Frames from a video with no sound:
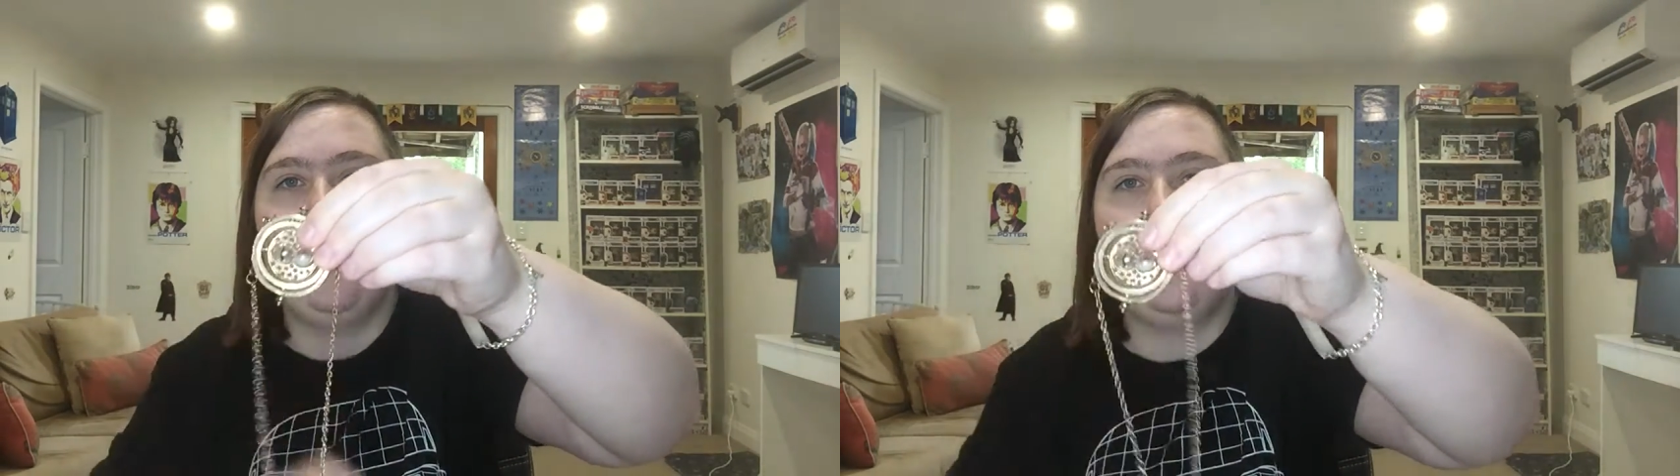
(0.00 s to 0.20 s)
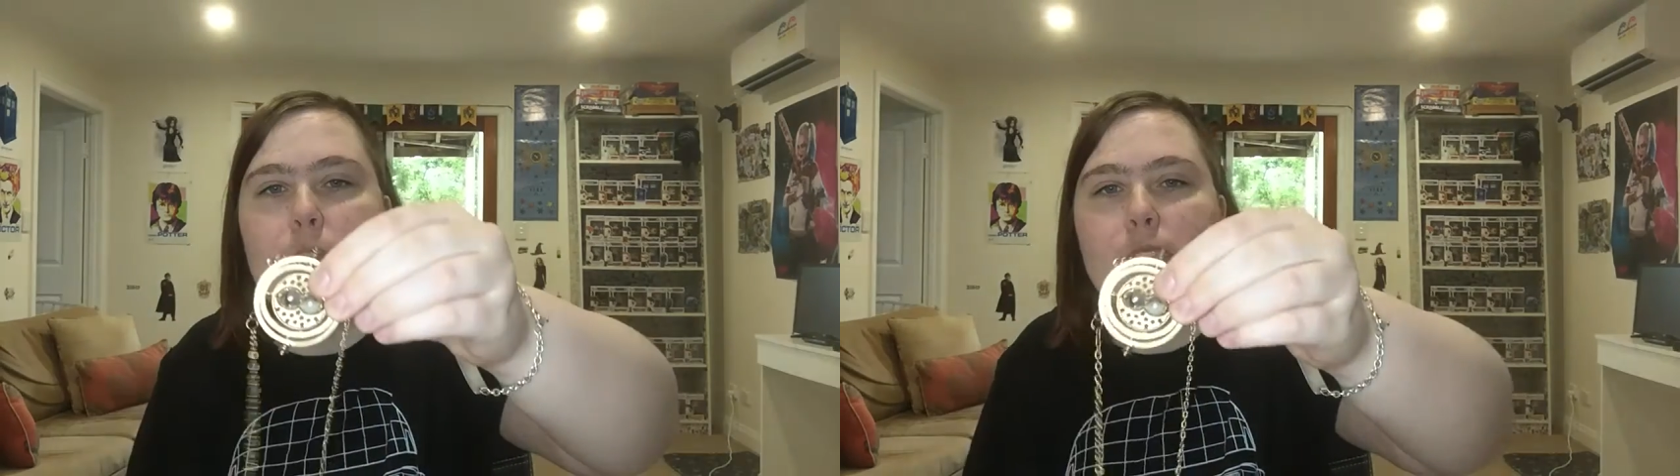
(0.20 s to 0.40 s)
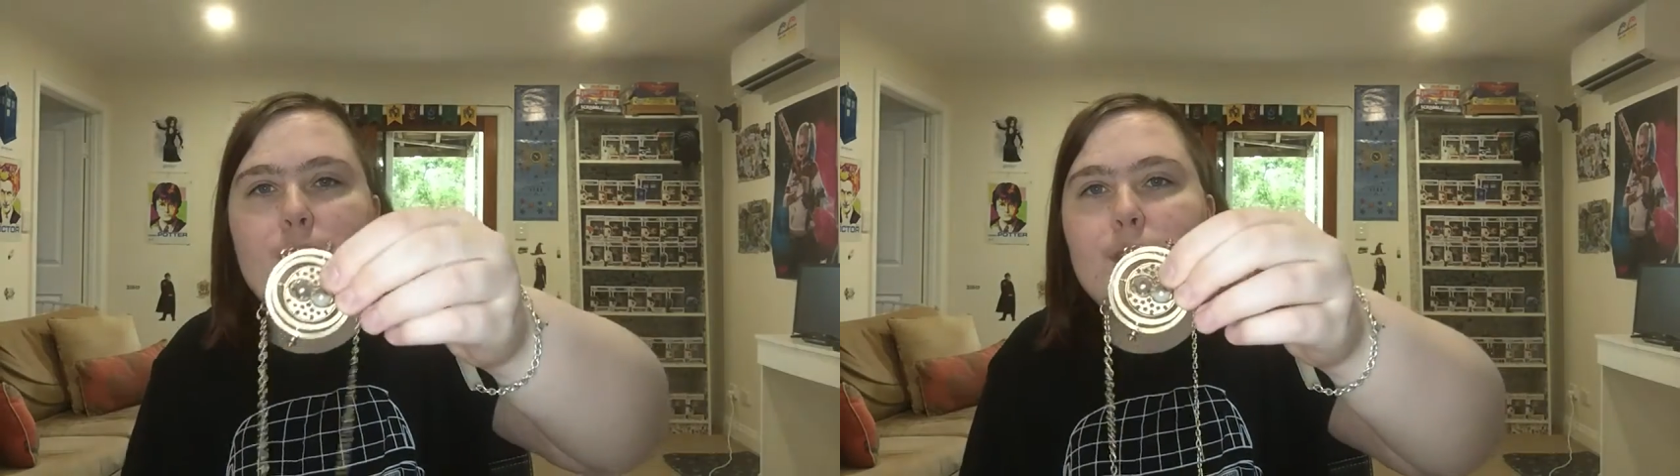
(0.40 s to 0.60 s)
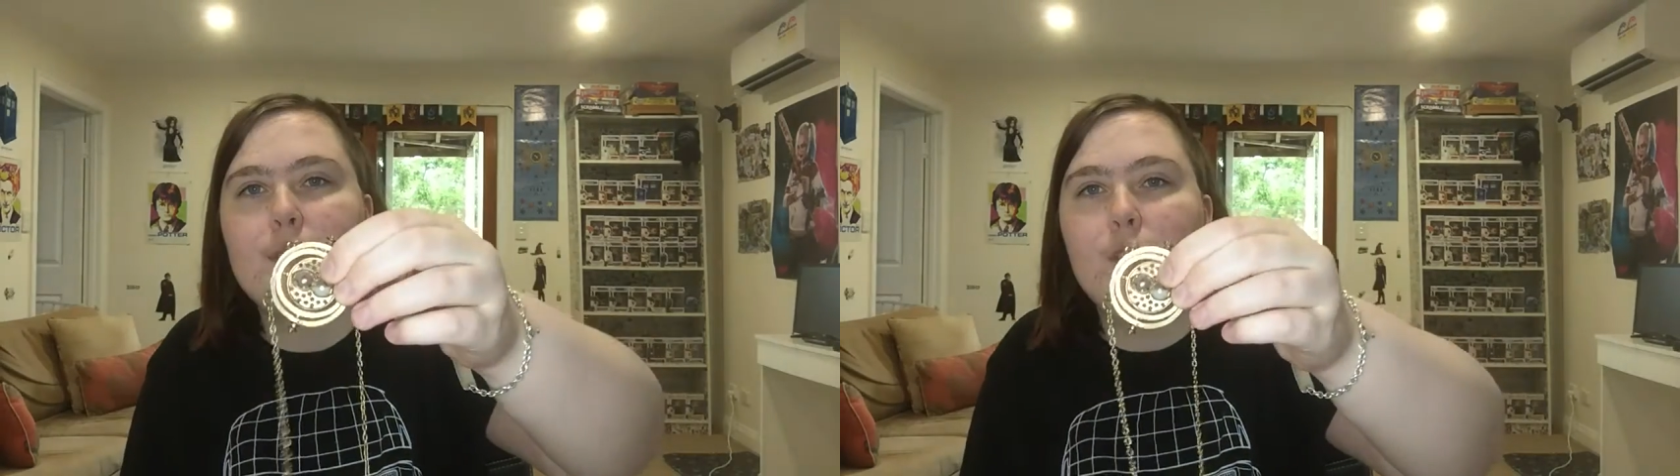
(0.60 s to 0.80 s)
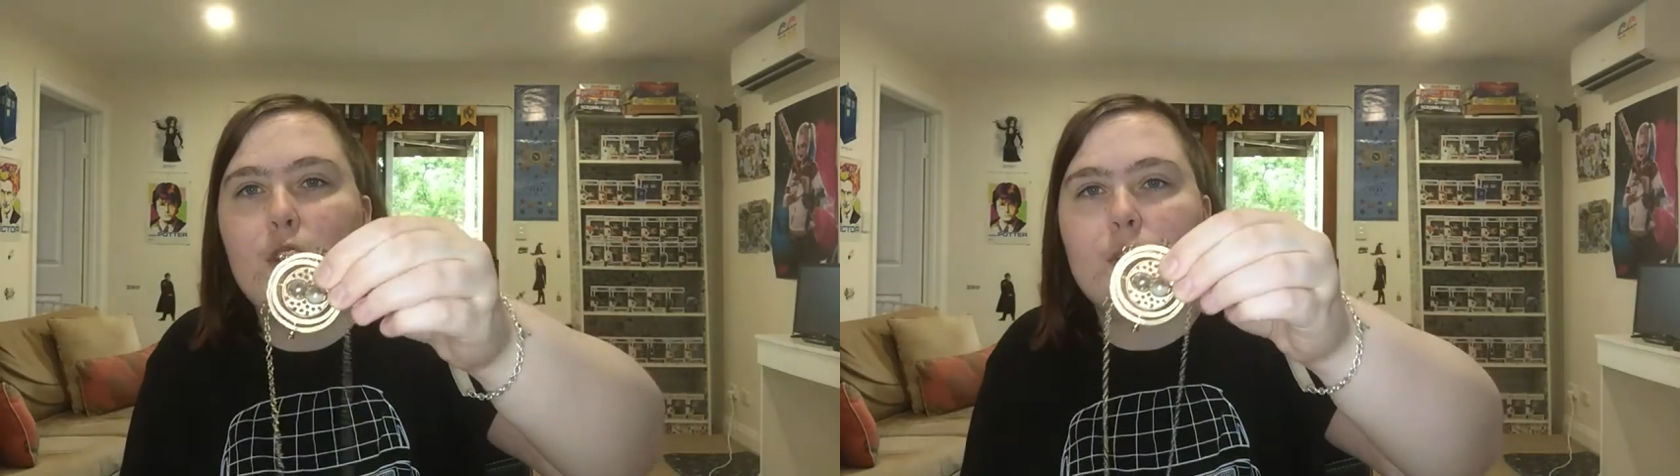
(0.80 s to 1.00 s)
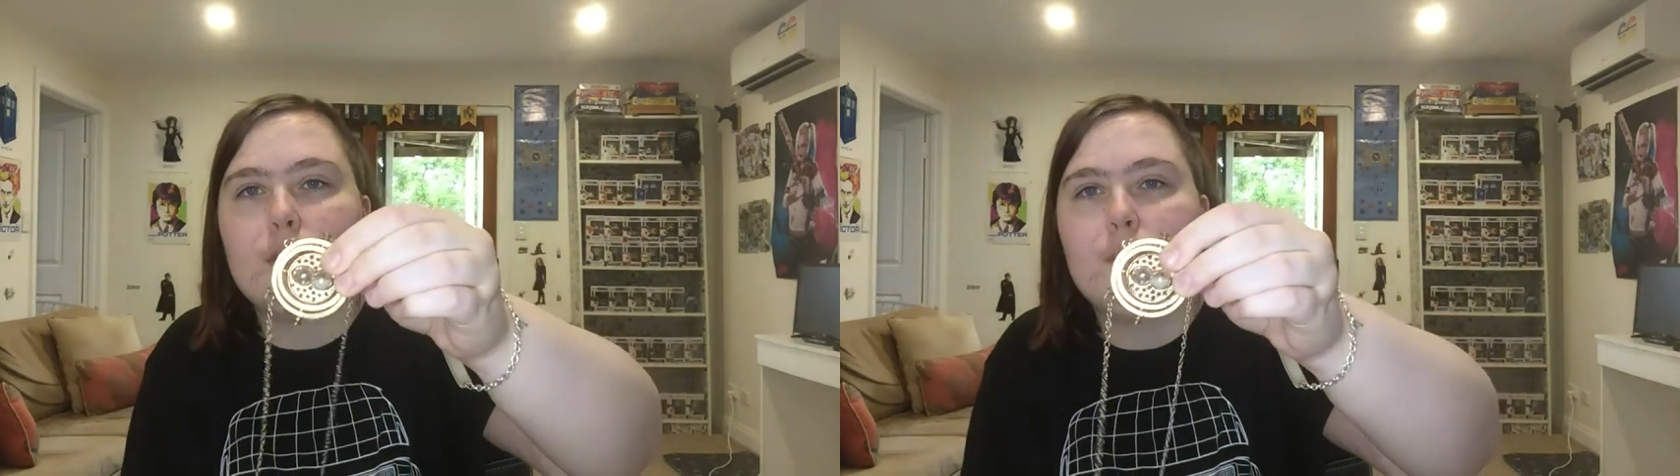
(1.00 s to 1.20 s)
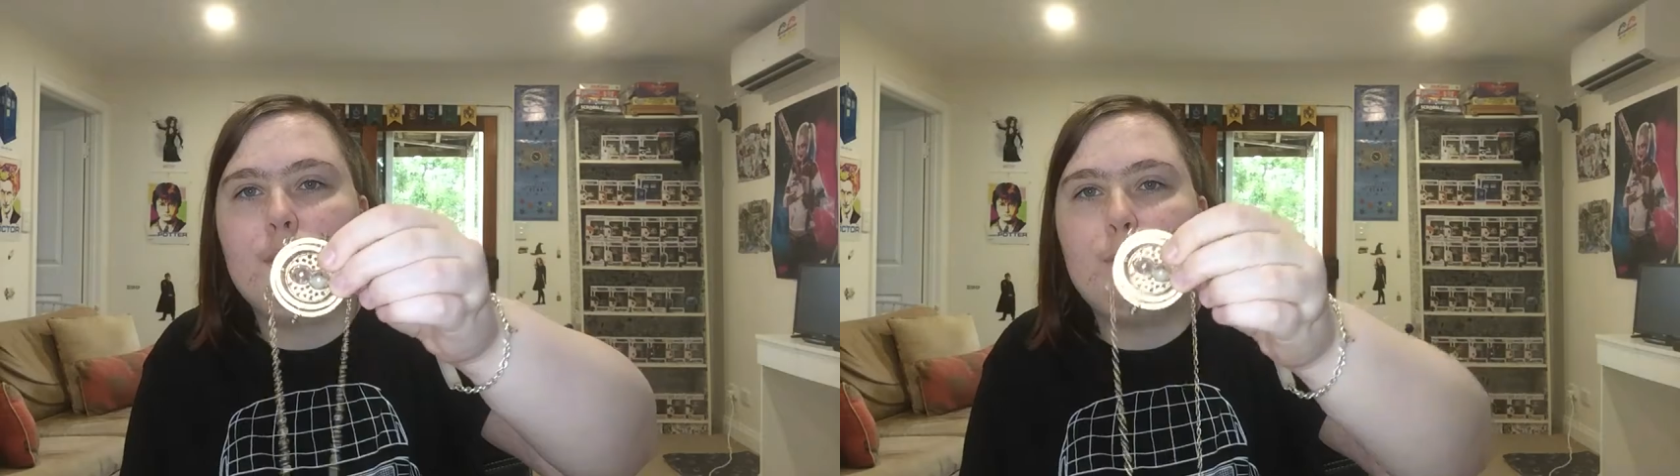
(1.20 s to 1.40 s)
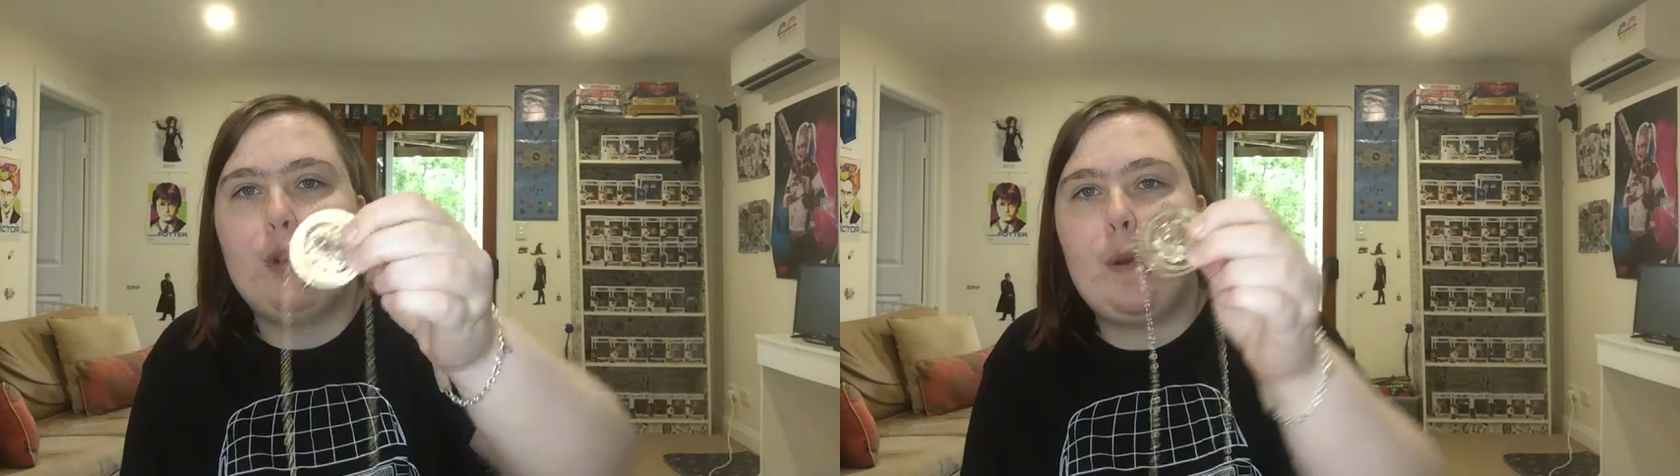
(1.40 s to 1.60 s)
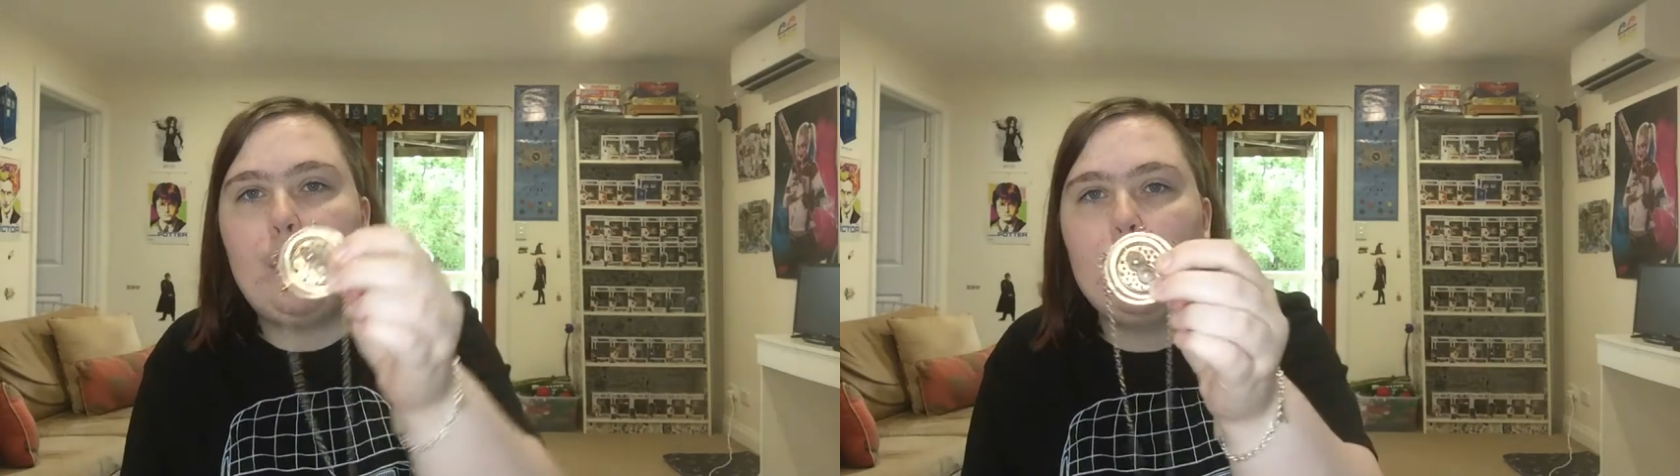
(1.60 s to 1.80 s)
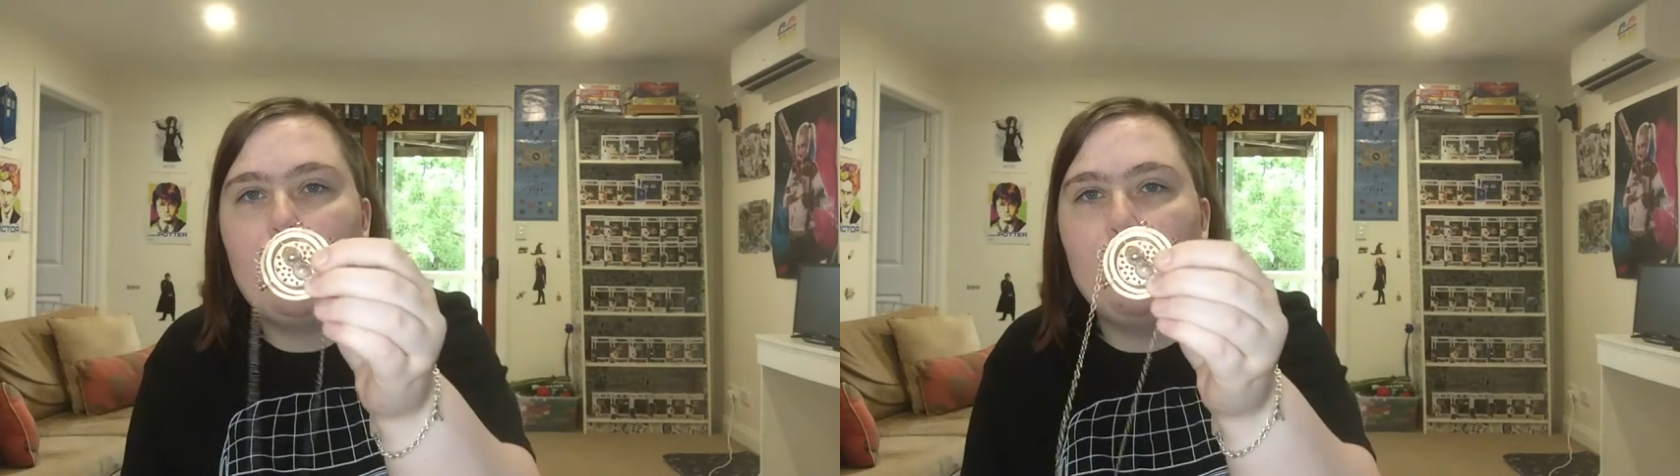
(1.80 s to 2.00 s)
Now this is not the
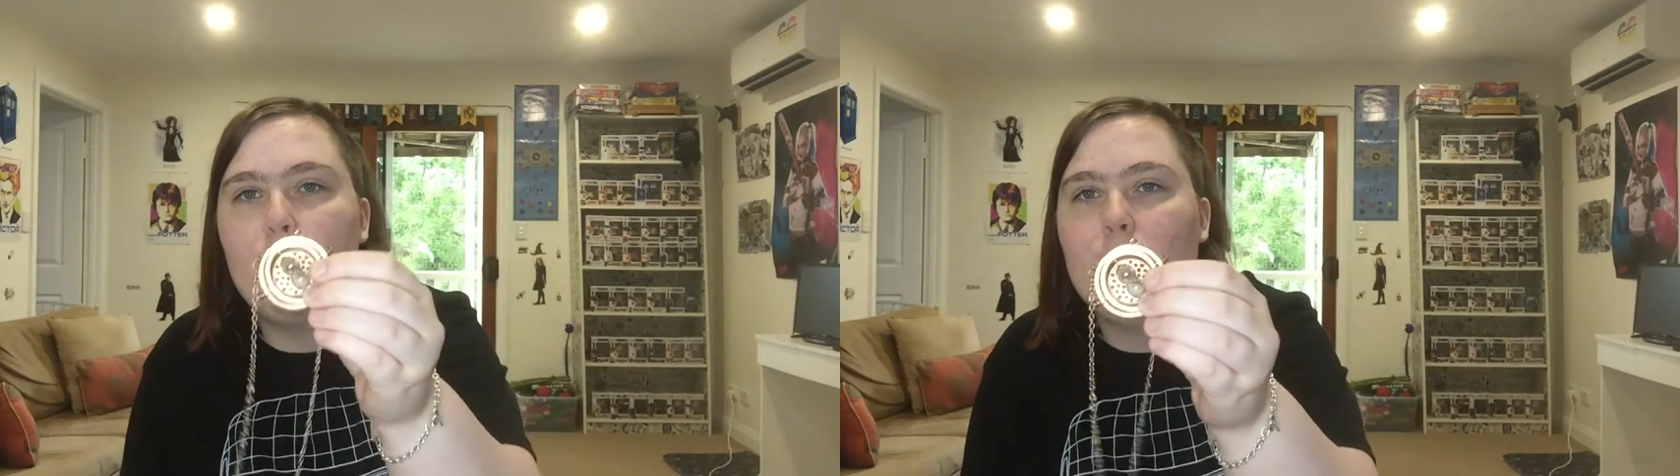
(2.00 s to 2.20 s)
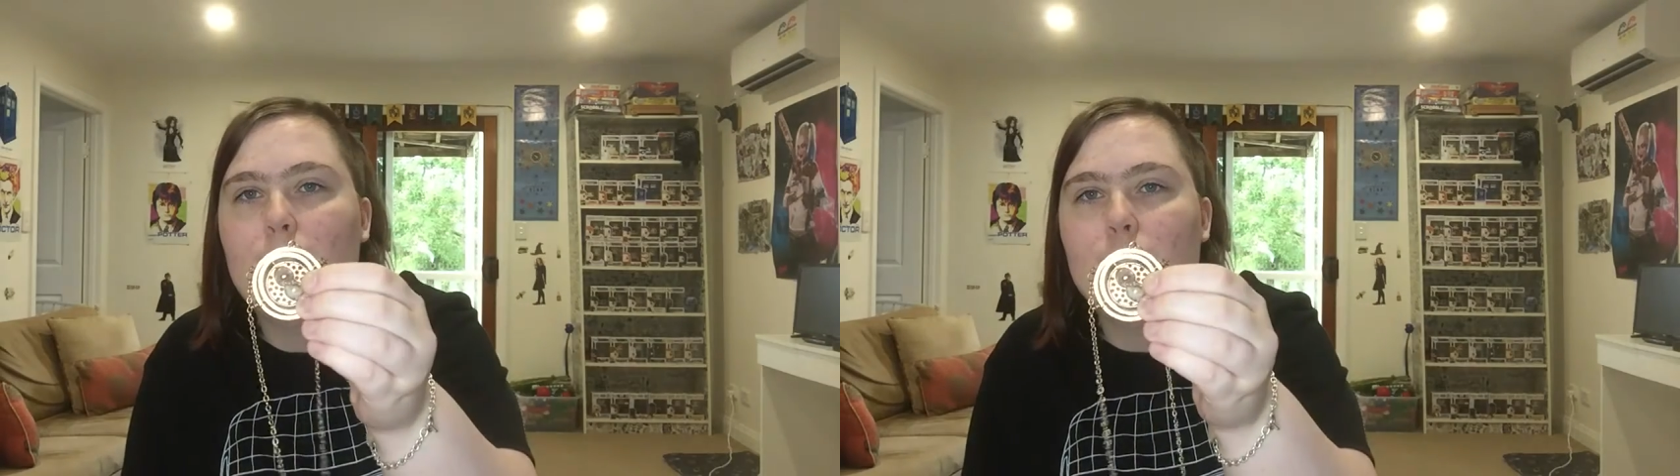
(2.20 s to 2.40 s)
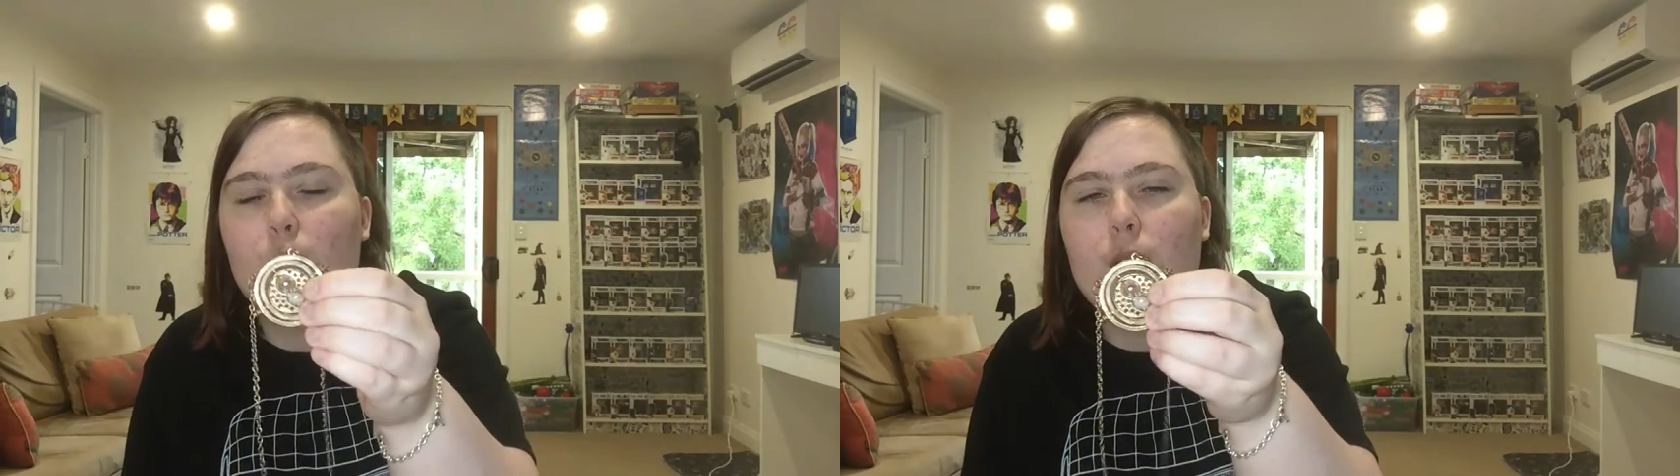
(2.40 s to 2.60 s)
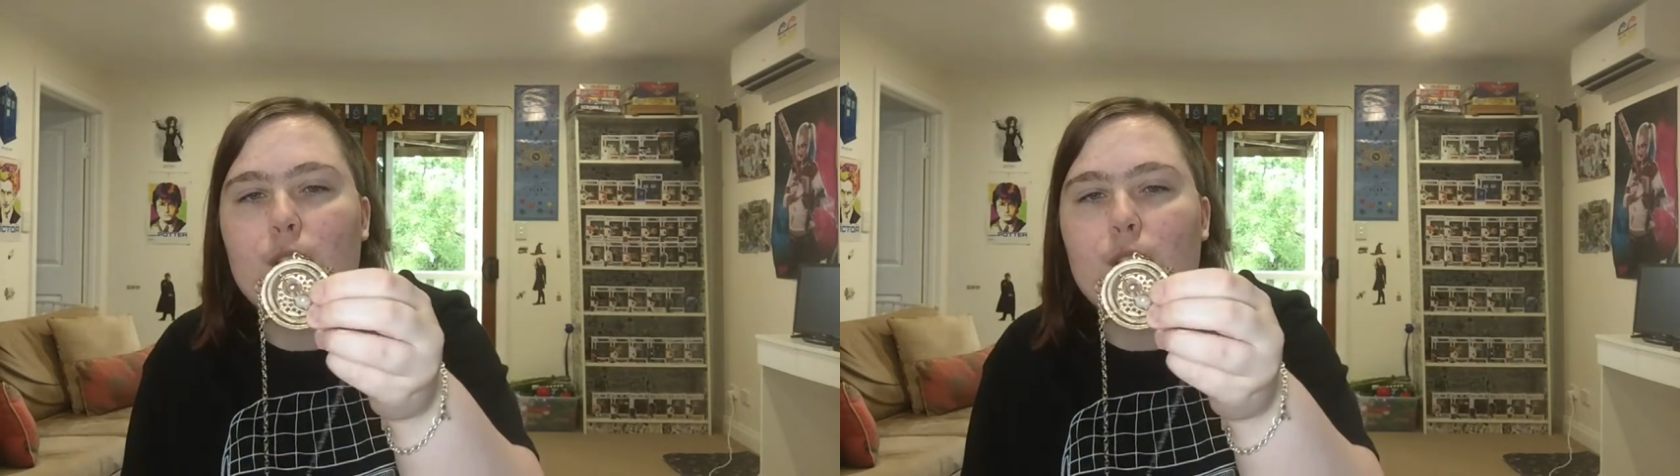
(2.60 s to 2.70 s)
proper Noble Collection one,